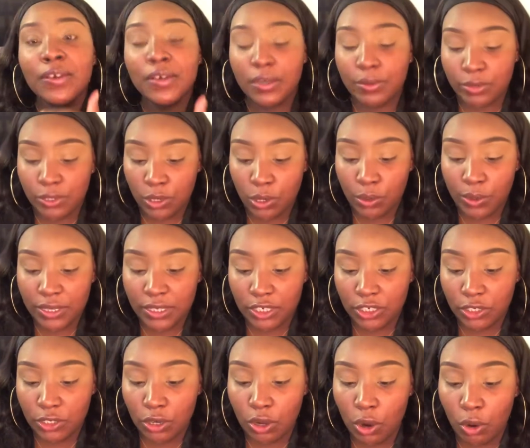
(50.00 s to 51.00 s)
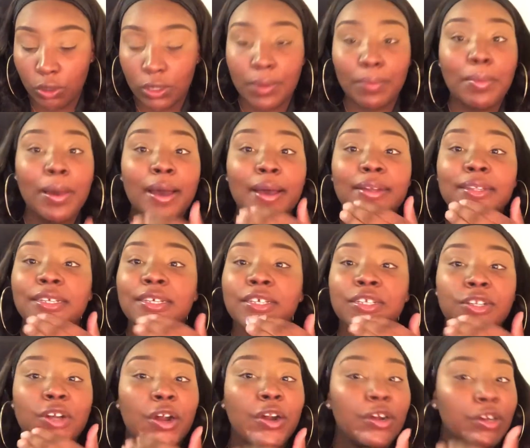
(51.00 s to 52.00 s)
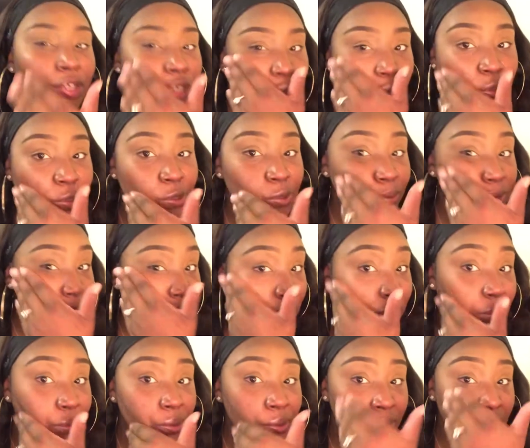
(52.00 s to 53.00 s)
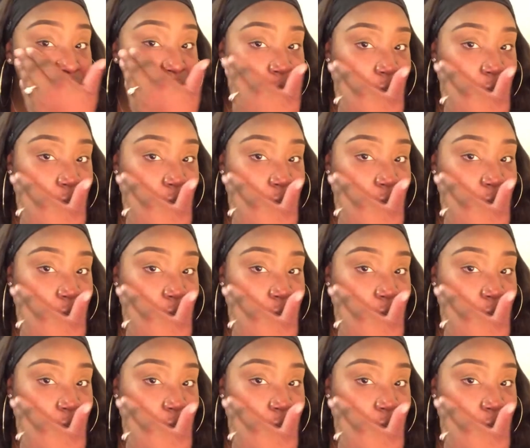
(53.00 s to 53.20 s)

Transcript: it was always a goal of mine to start a YouTube channel.